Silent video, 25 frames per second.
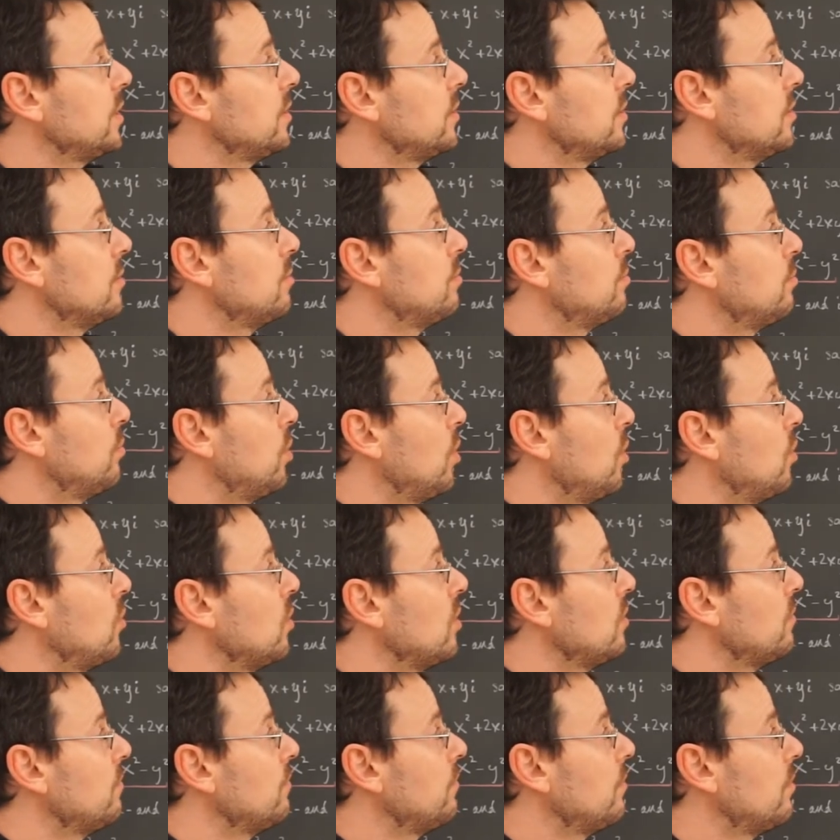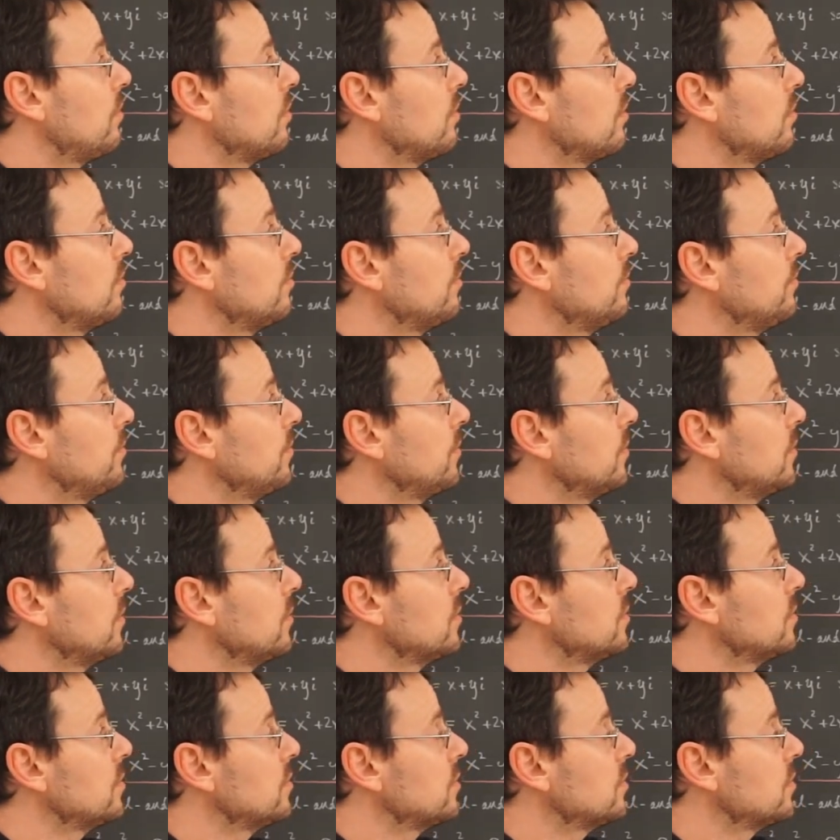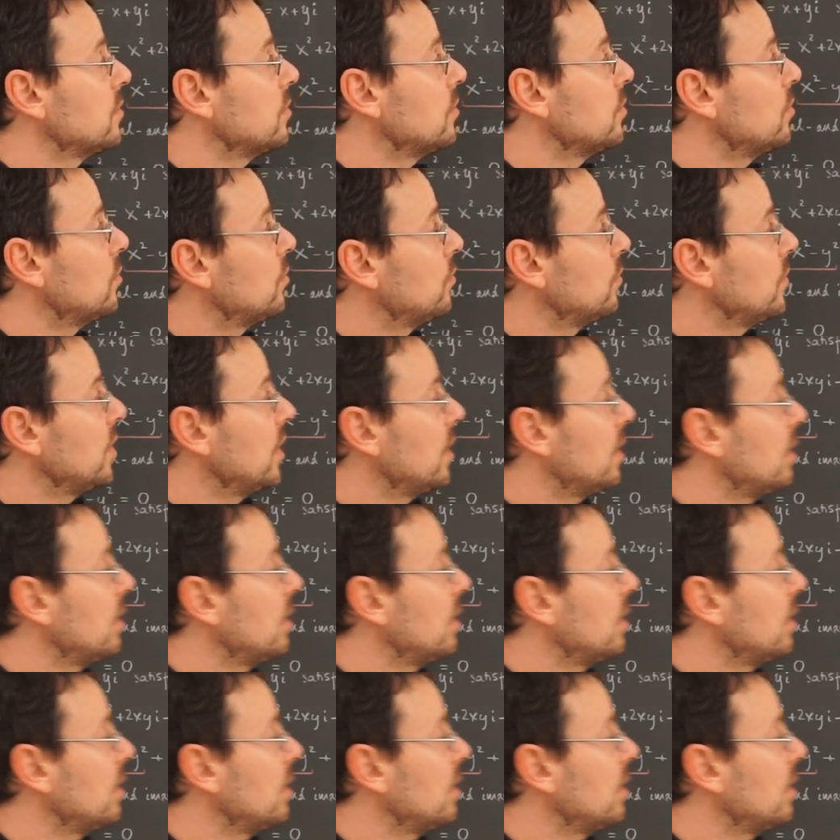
the polar form. So we are